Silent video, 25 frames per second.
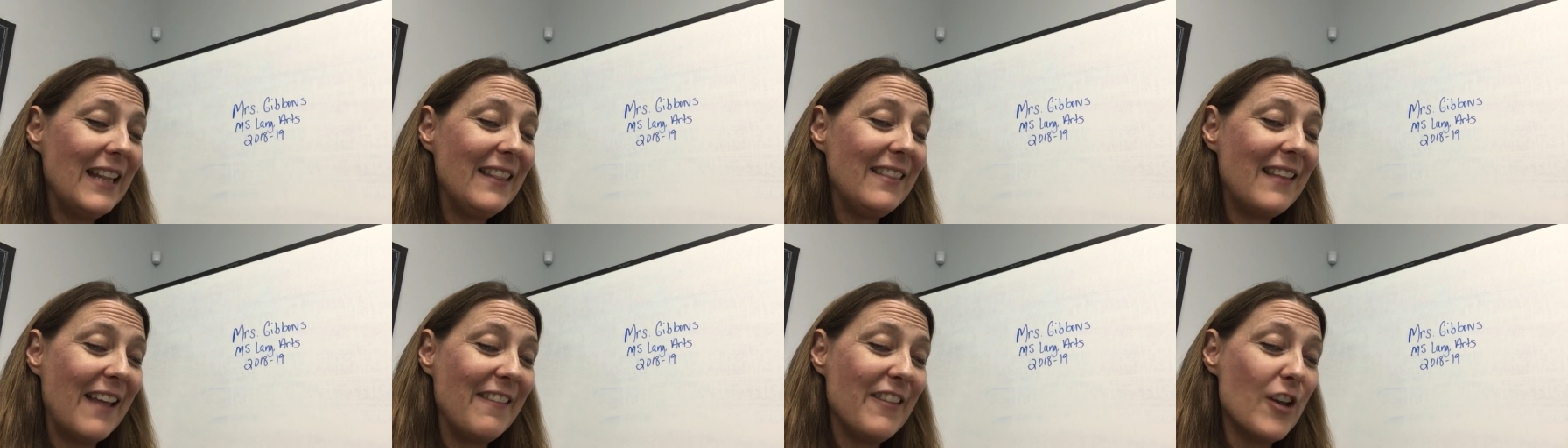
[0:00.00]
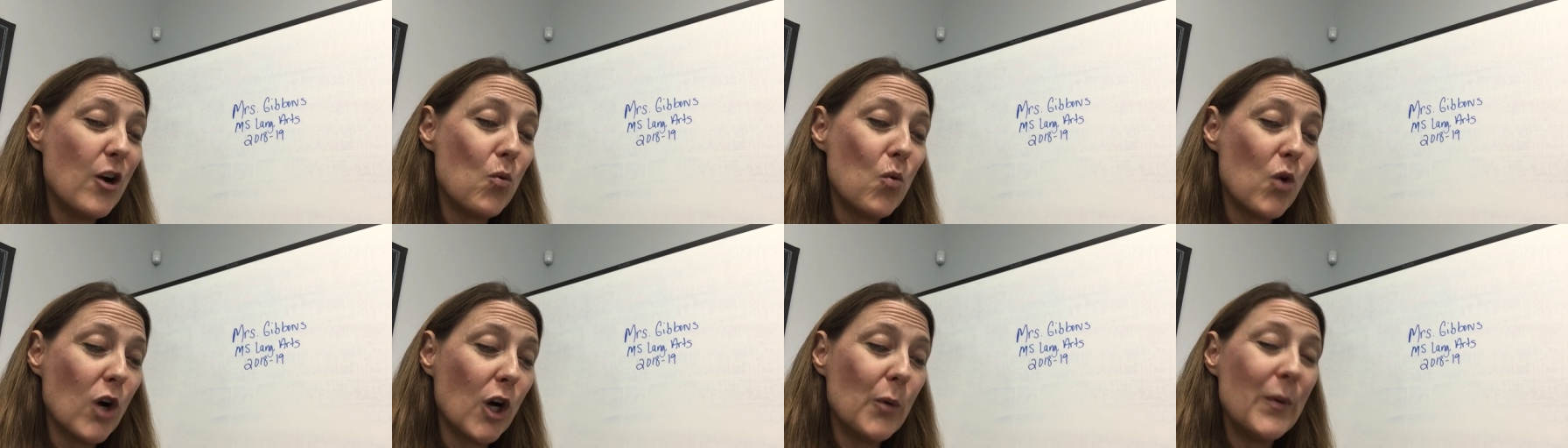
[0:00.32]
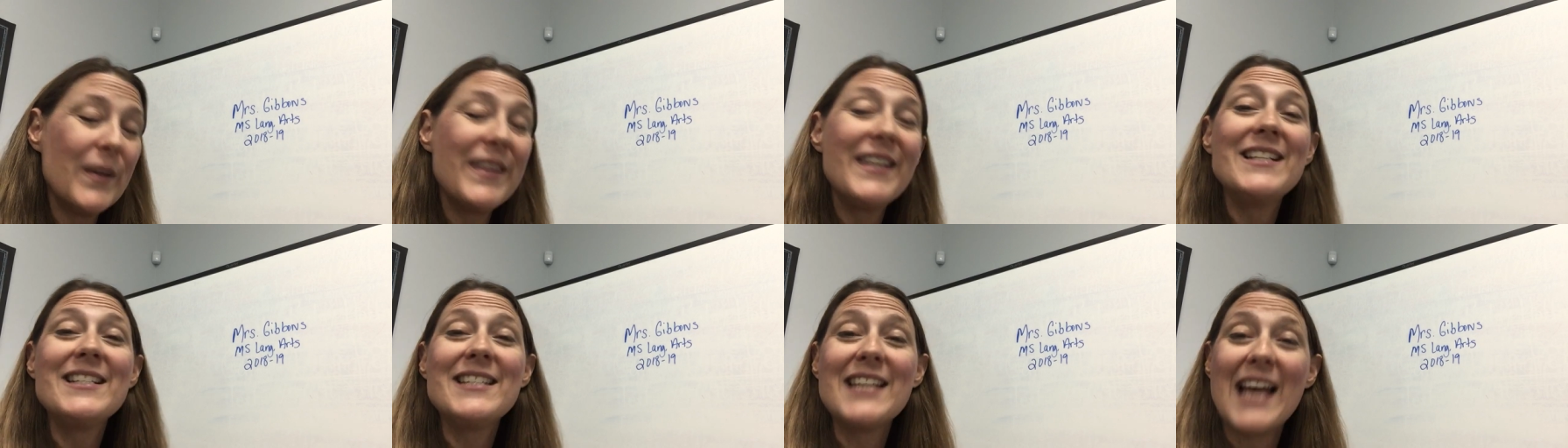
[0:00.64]
that they'll work
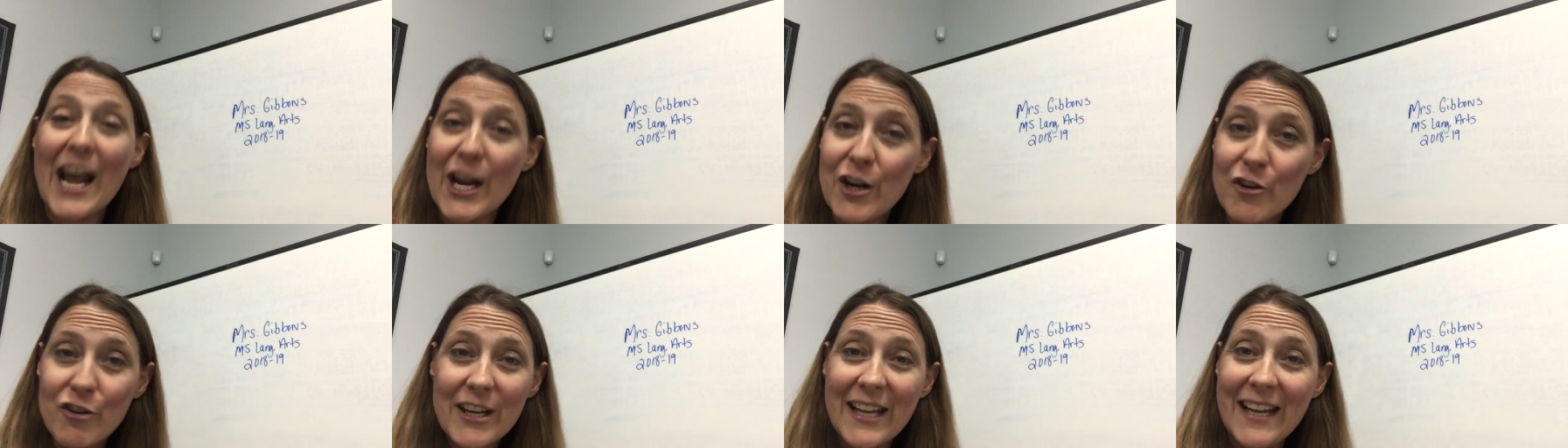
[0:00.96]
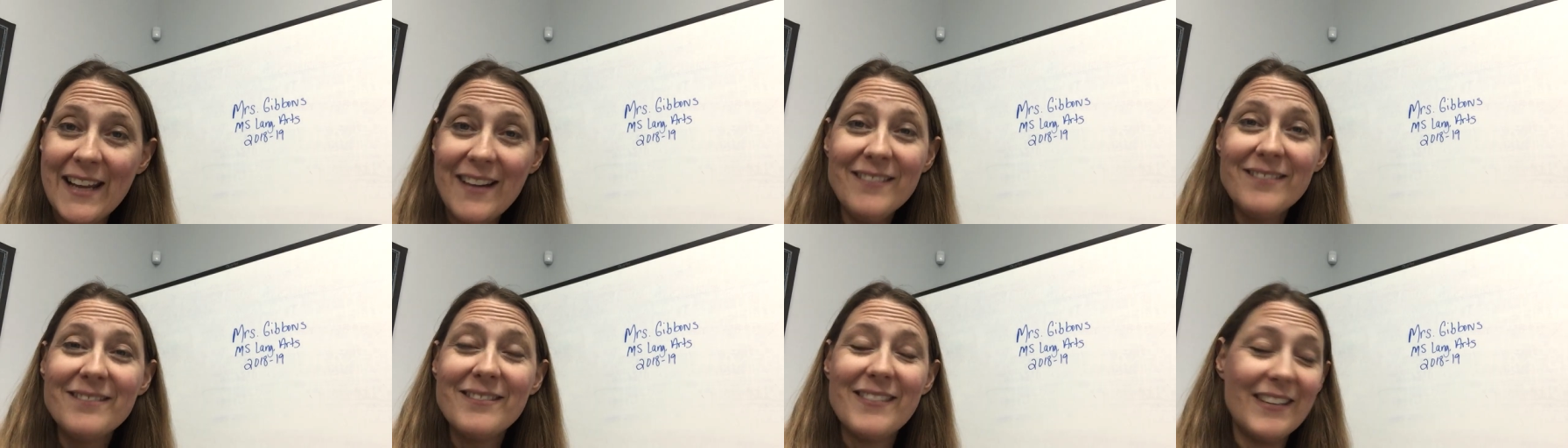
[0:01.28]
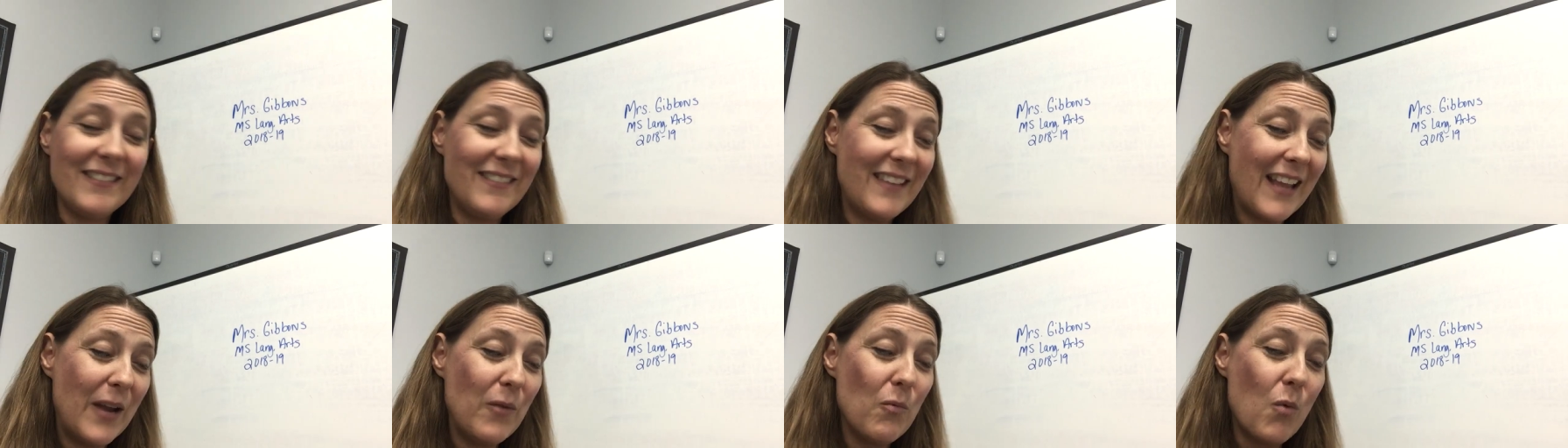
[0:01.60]
with integrity,
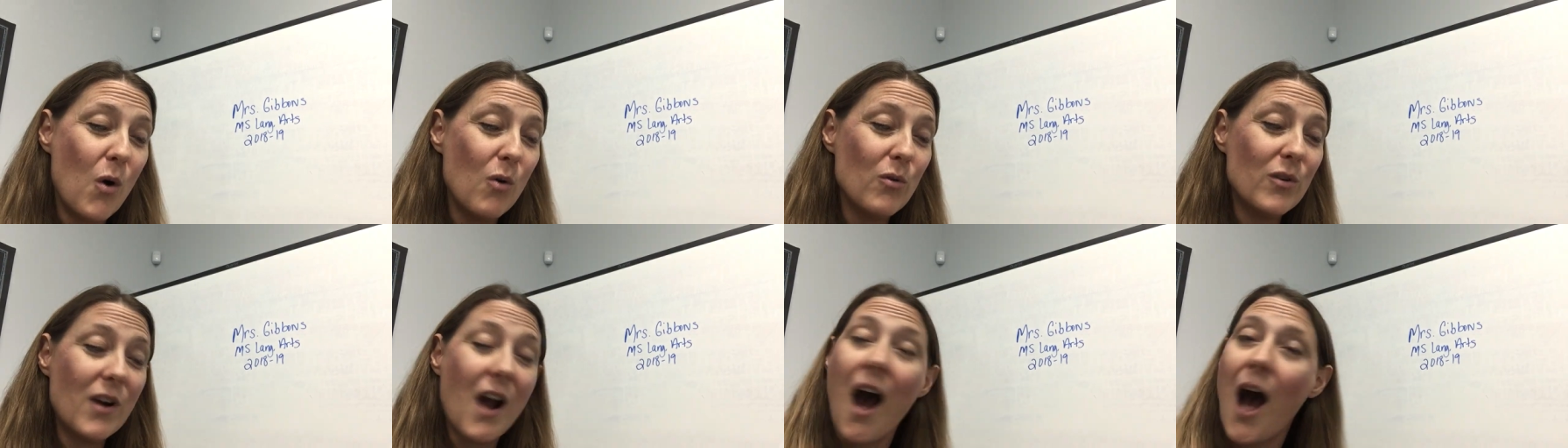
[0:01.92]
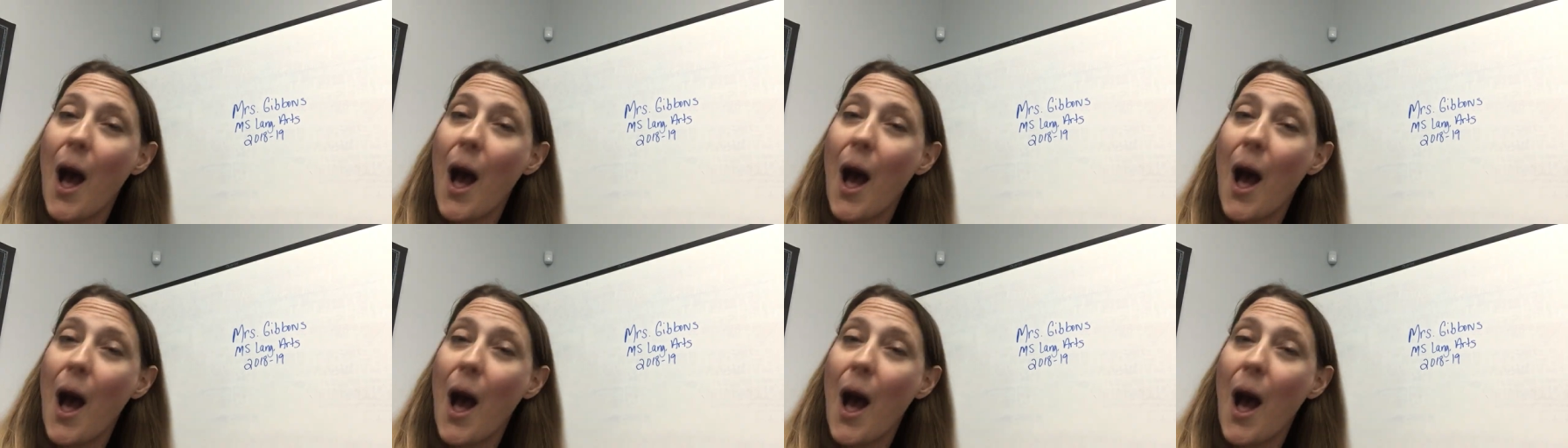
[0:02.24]
that they won't